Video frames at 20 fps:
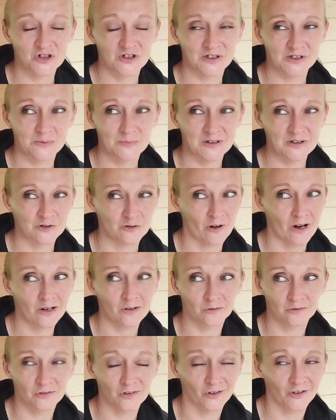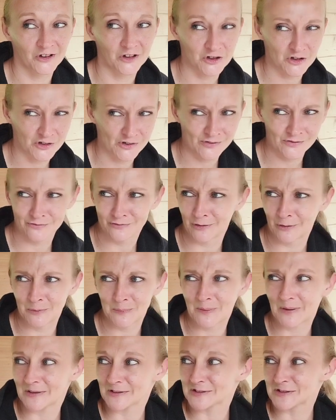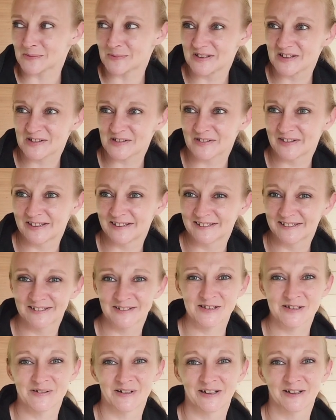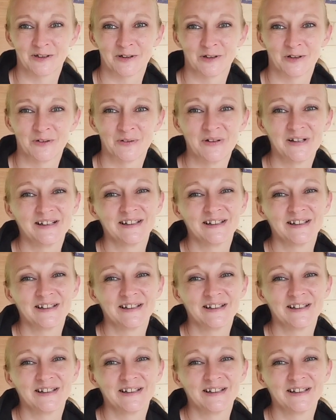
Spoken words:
there's a big dragonfly just flew past the windscreen. That was quite cool.